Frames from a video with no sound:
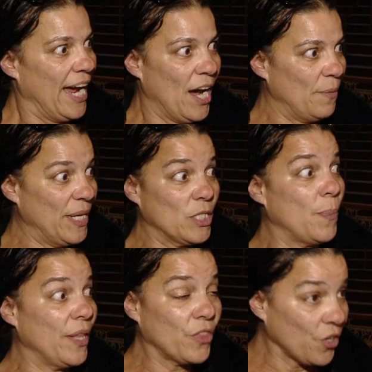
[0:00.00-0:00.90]
Um, it's
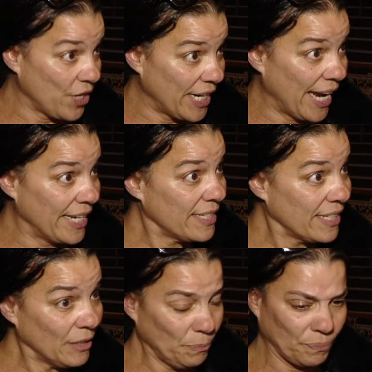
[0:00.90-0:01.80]
been 30 days,
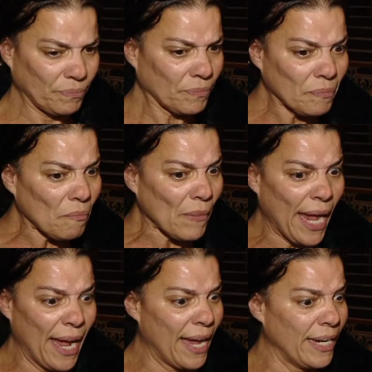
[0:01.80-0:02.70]

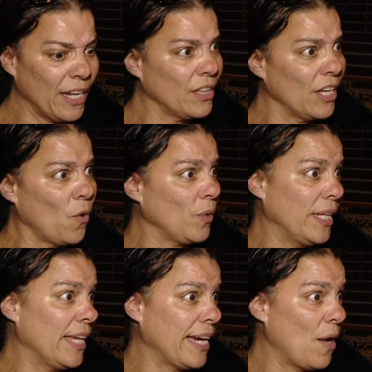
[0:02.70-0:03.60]
and the only
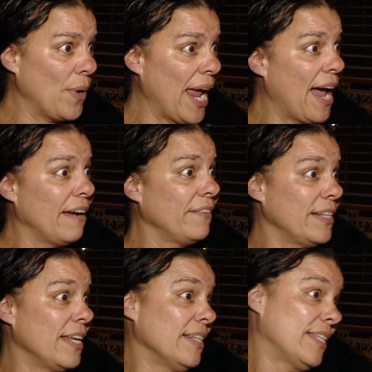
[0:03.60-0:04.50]
thing that we have
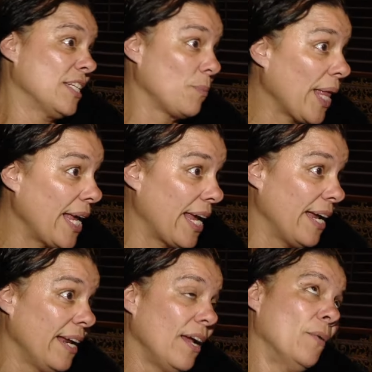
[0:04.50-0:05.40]
is, is his blanket.